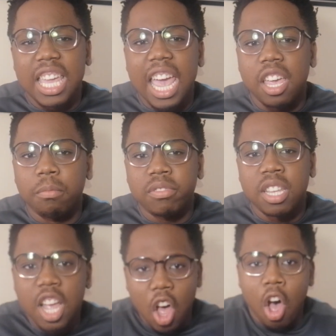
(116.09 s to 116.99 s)

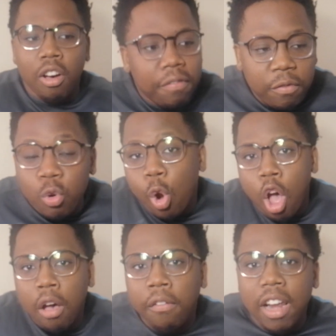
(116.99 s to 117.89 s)
games of
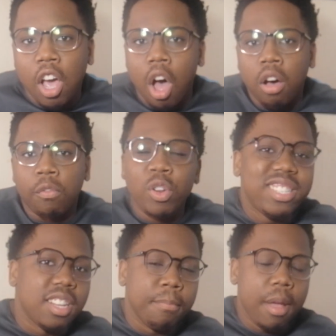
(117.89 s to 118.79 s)

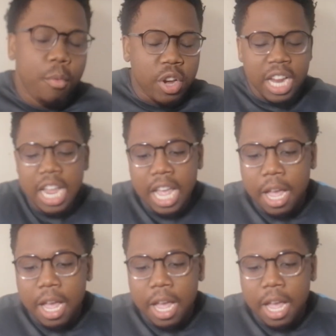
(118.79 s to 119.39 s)
recent memory.